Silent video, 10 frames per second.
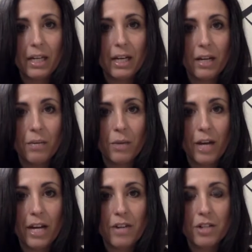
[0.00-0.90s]
and we're
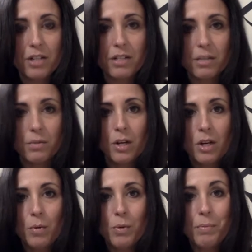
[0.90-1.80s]
anxious, and
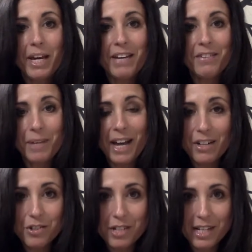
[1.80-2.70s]
we may even be
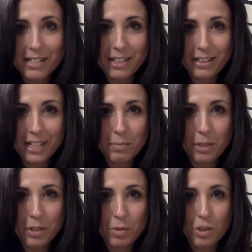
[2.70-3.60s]
exercising less
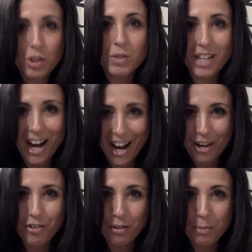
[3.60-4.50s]
because we're so
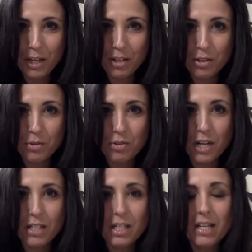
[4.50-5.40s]
tired from being so
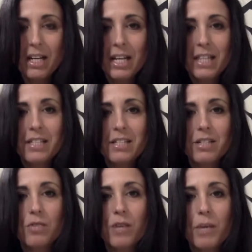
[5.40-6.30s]
stressed. This is a
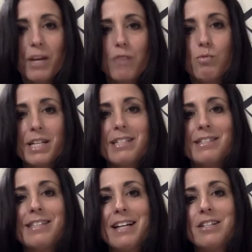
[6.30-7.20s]
great way to
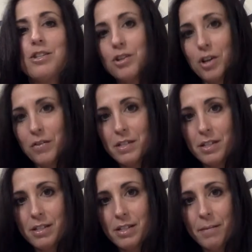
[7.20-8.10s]
reset your nervous
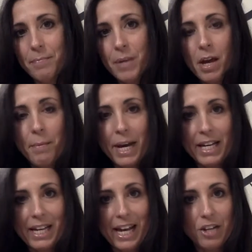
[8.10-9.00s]
system. By
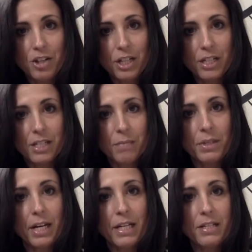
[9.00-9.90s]
engaging in some
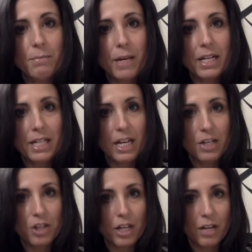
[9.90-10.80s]
nice
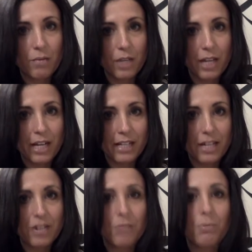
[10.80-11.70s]
meditation and
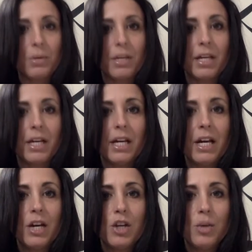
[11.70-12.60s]
relaxation breathing,
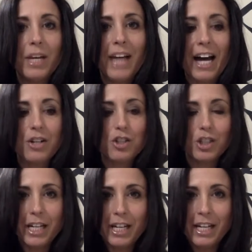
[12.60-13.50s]
you can
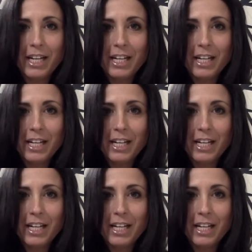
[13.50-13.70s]
actually